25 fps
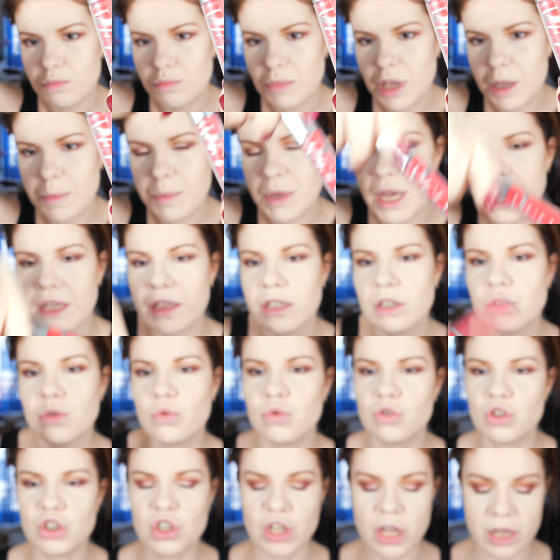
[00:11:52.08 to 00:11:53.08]
Maybe I need
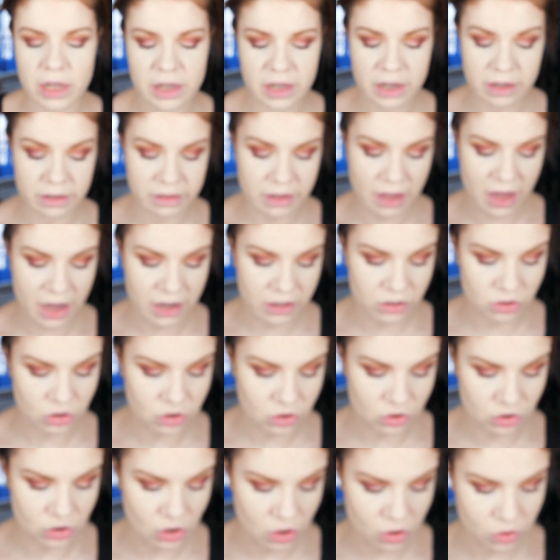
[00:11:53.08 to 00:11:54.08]
to shake it. I
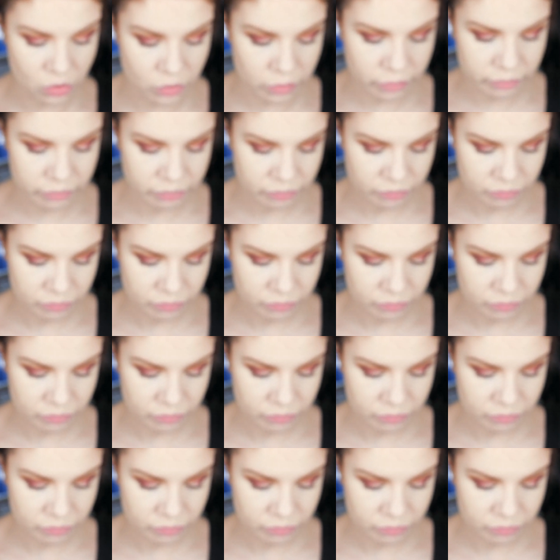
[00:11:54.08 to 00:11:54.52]
don't know.